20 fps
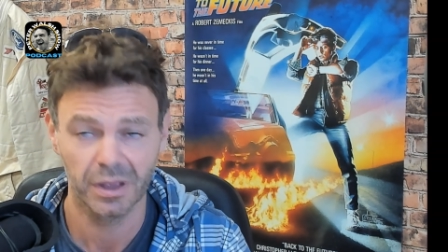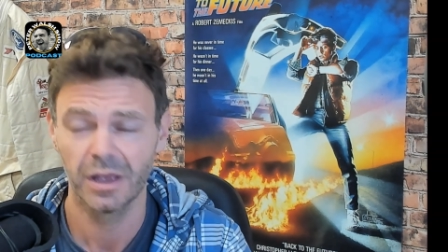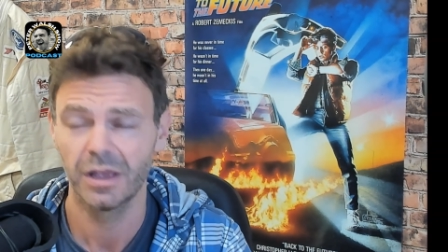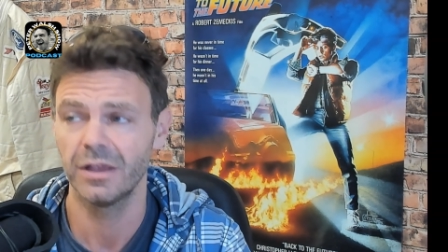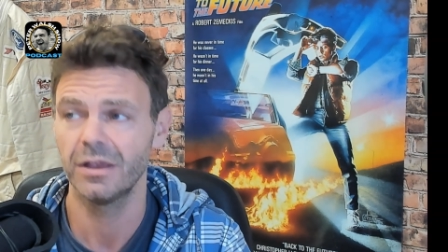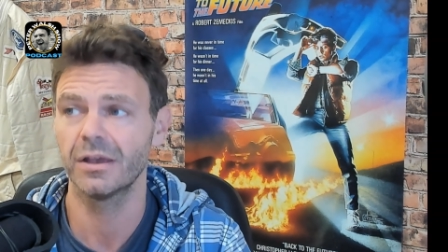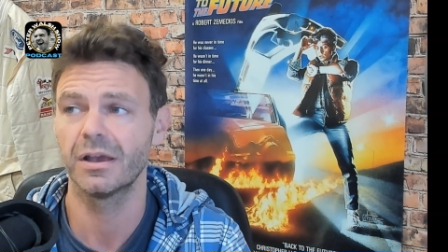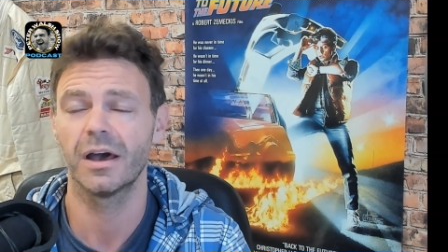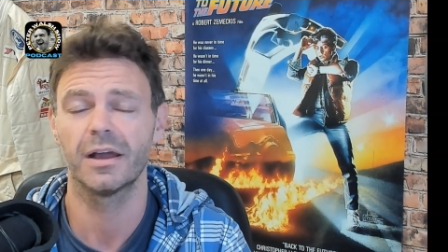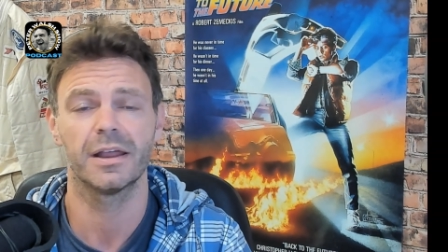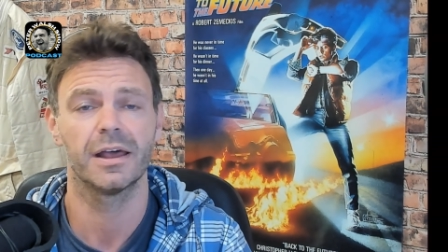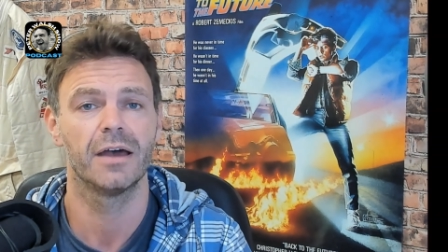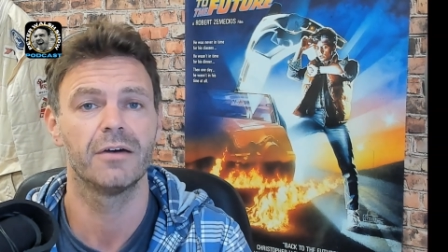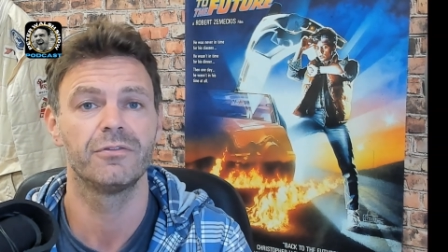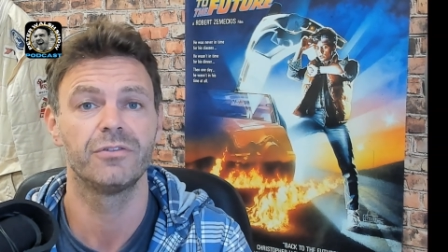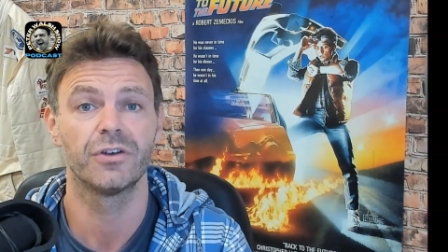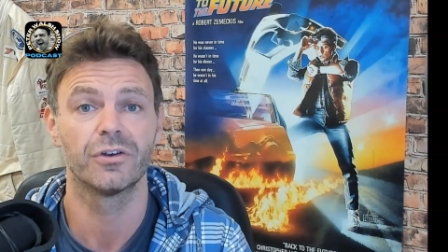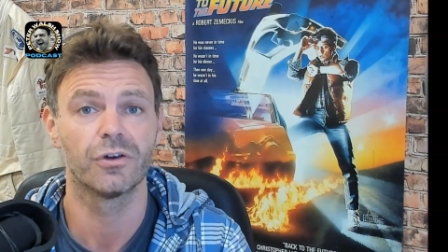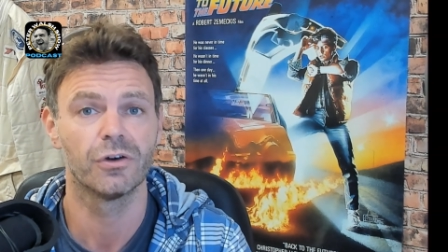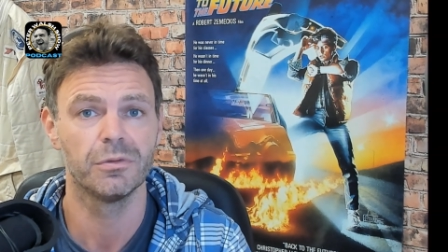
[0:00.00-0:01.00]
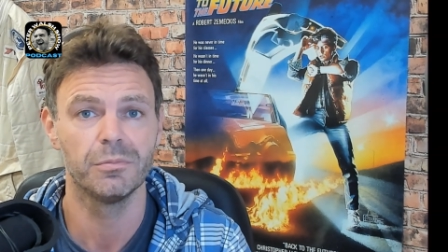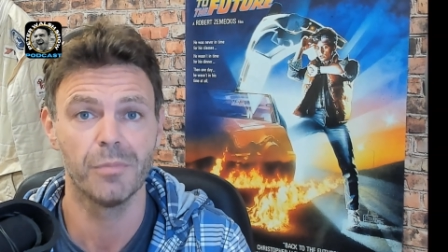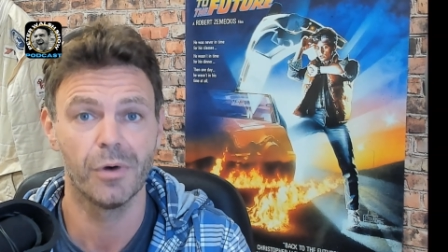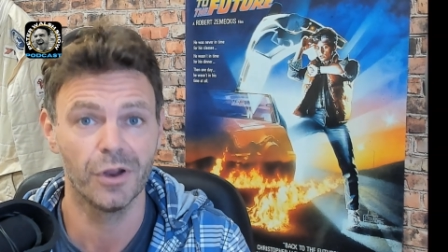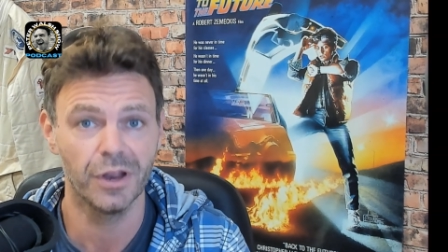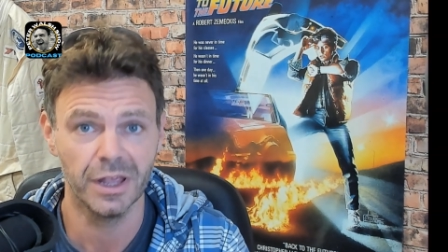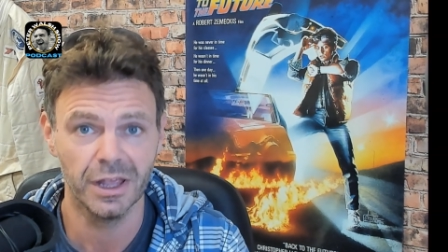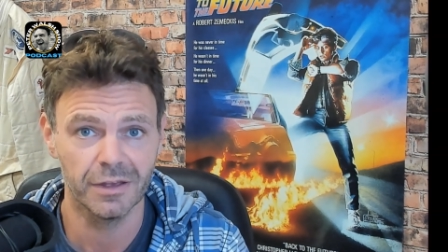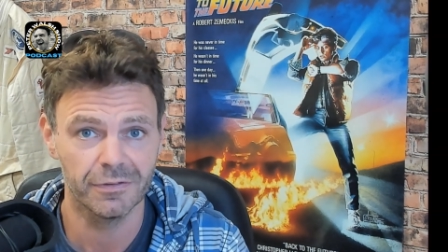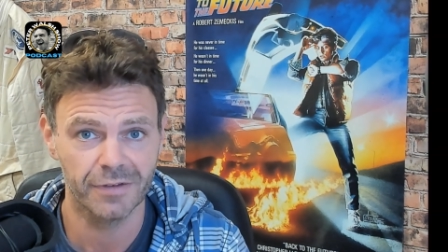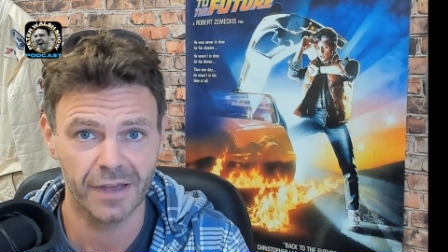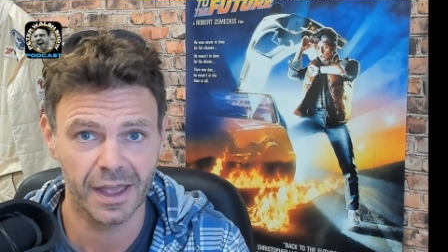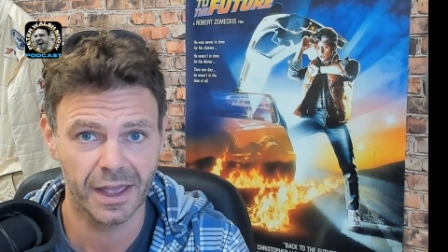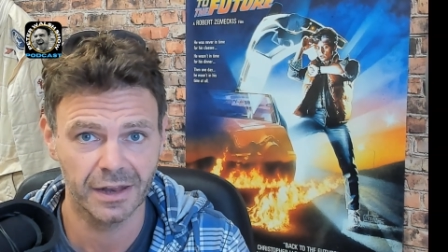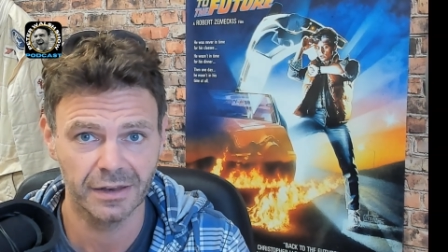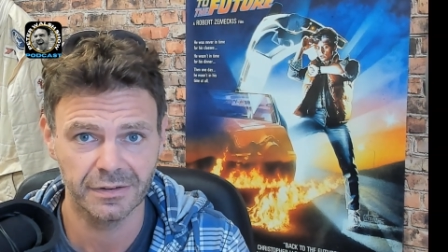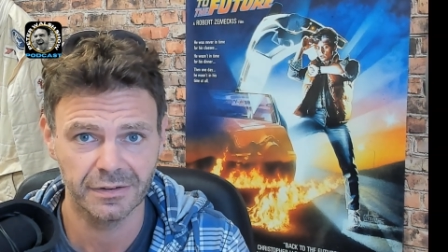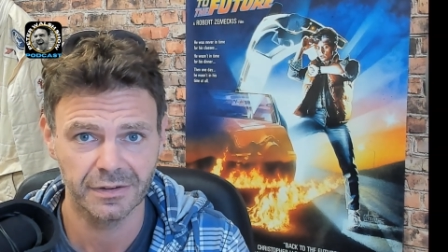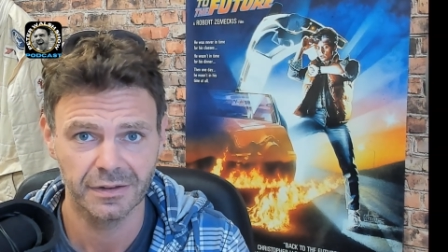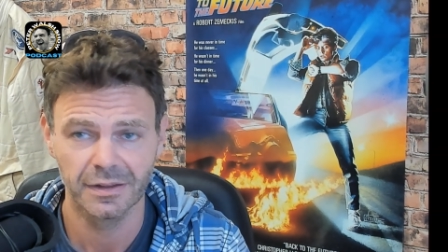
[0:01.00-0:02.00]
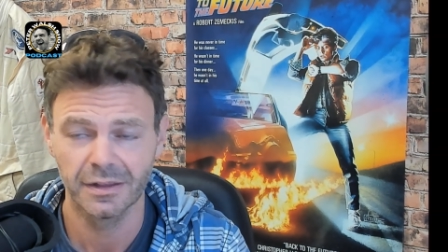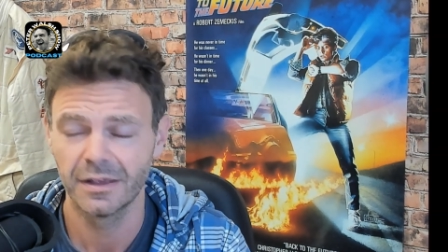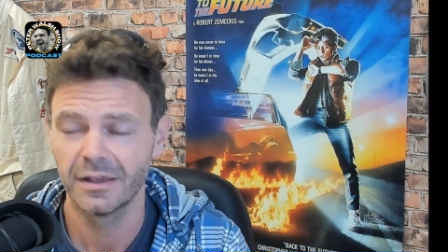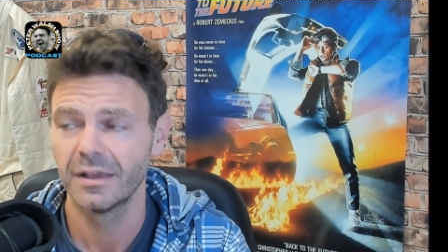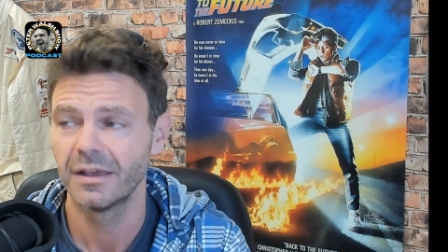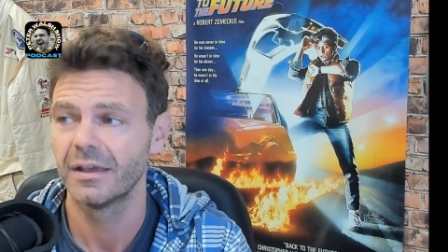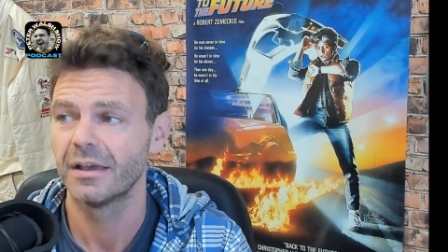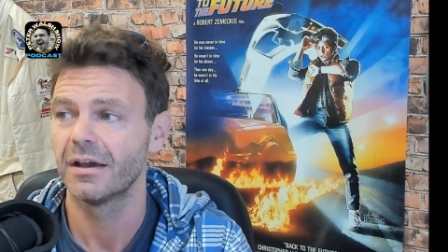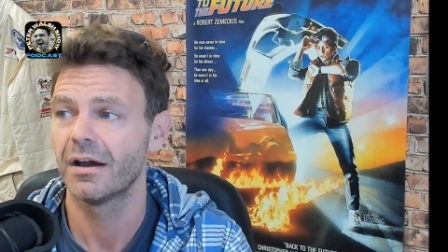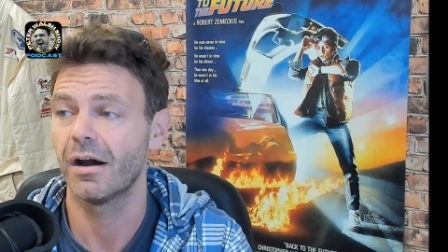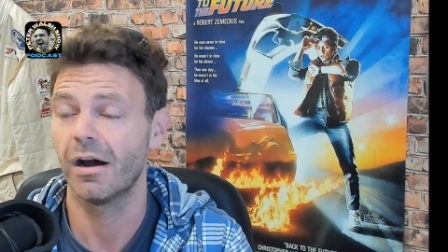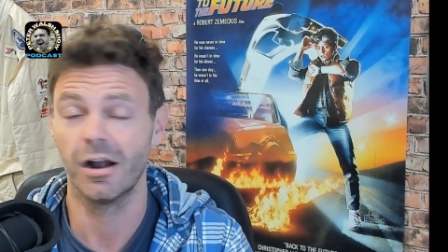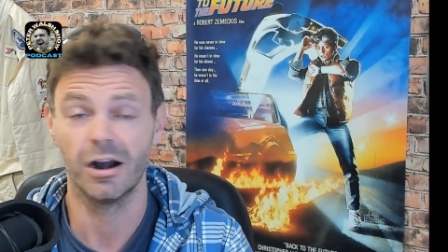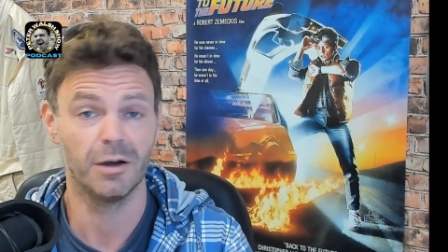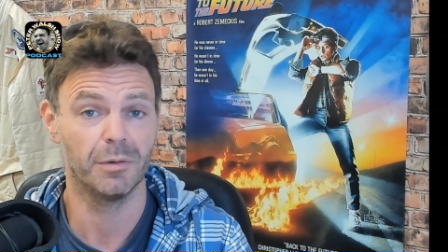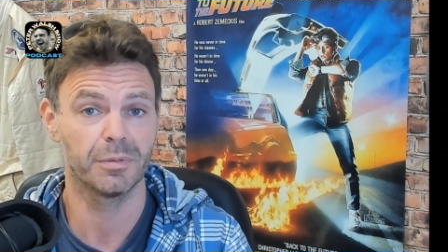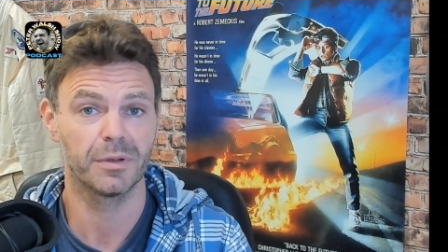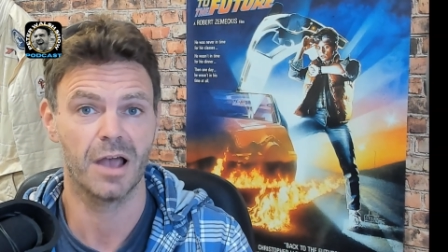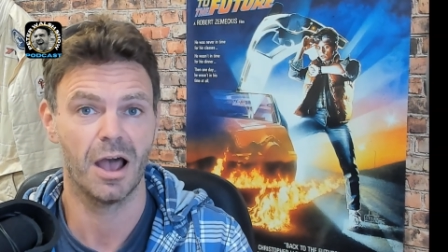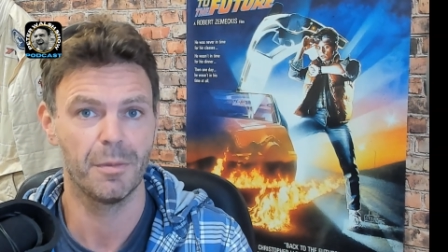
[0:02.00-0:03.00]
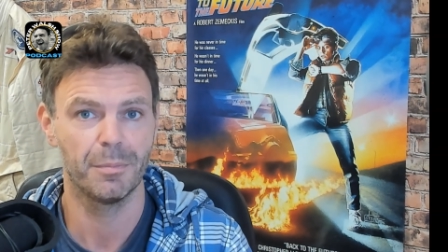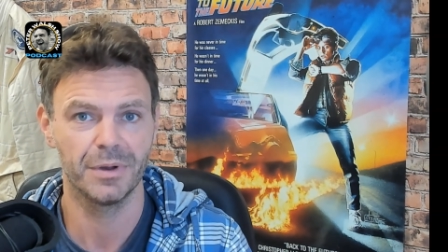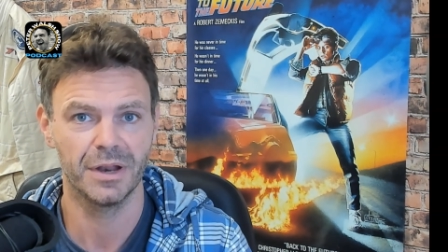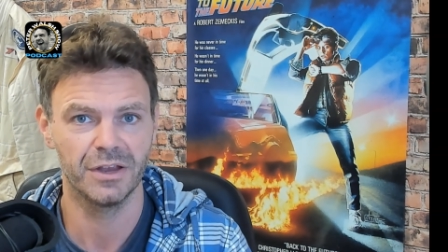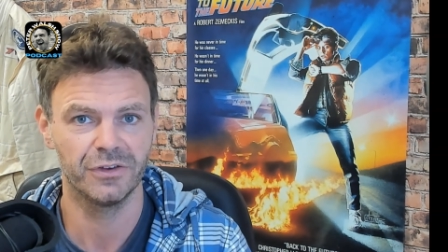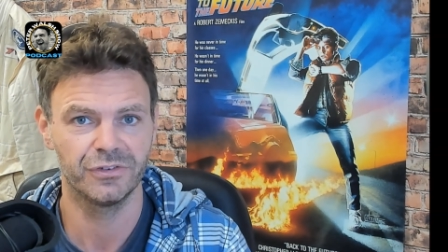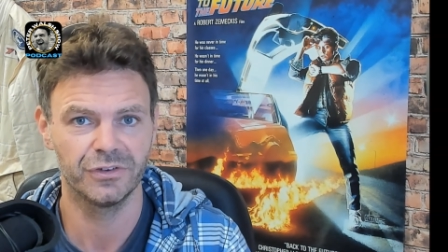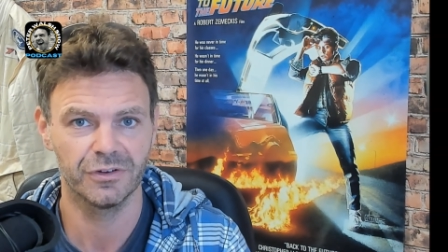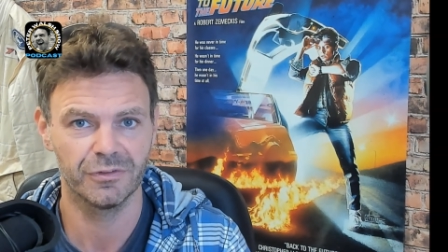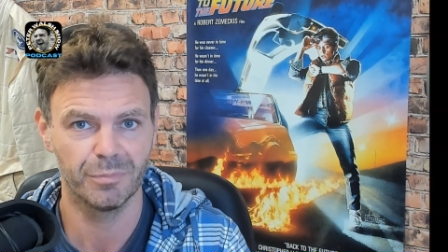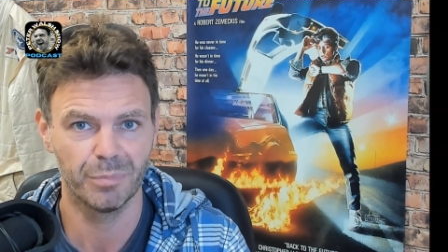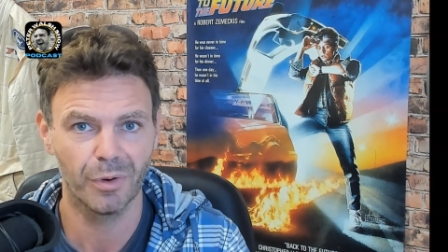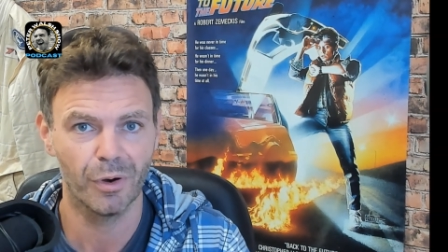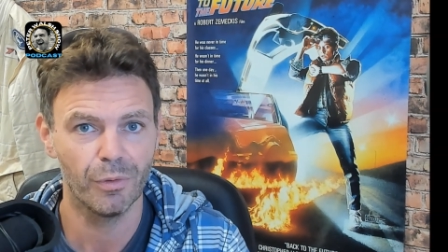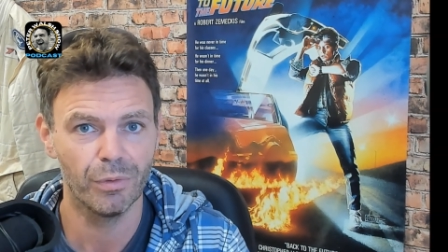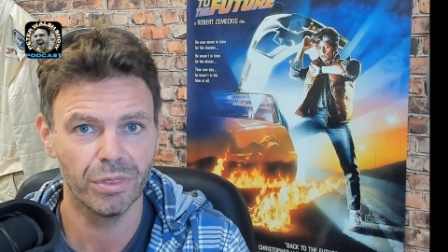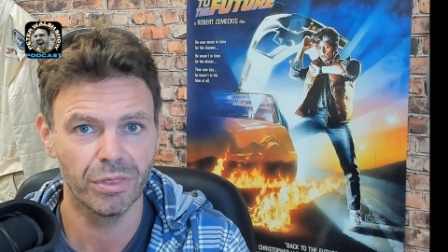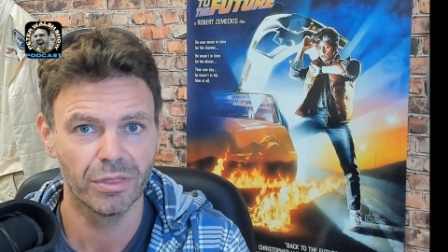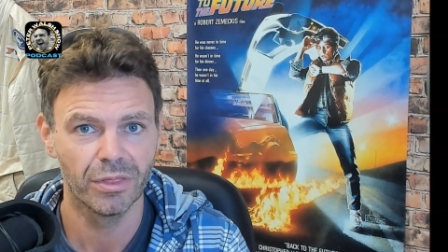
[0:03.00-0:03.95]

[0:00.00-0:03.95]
You've got to have your own money of hand or a combination of both.